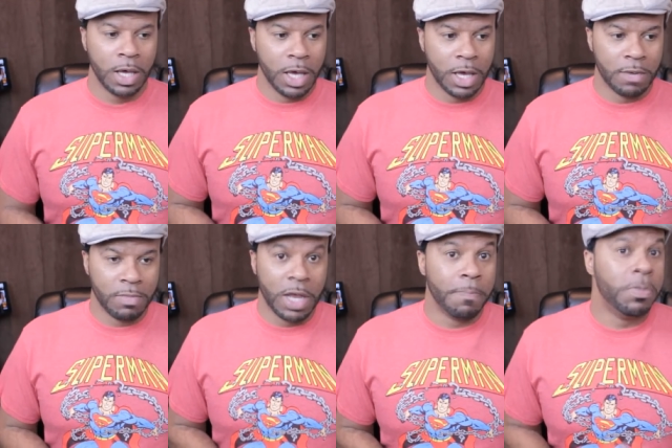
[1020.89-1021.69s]

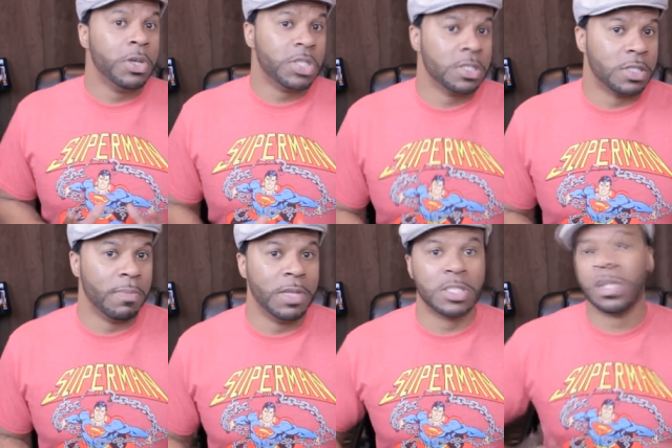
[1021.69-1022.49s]
and pushes
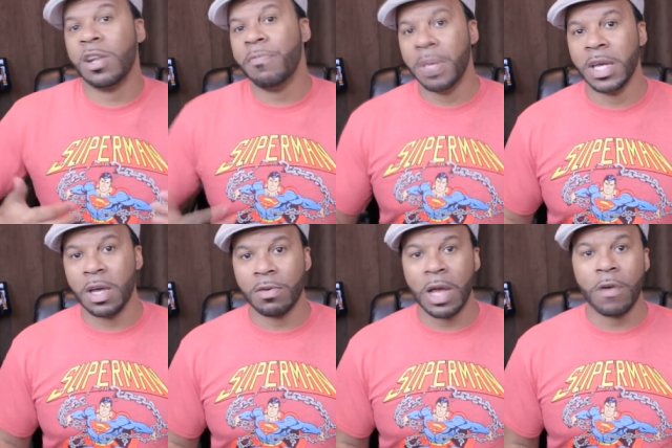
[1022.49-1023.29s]
them instead of being
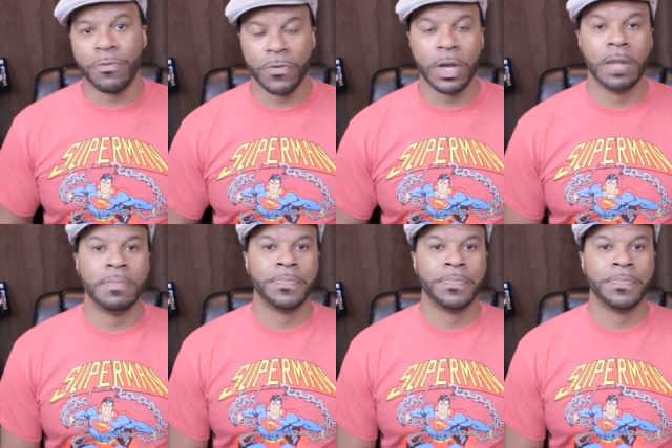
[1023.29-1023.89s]
out front.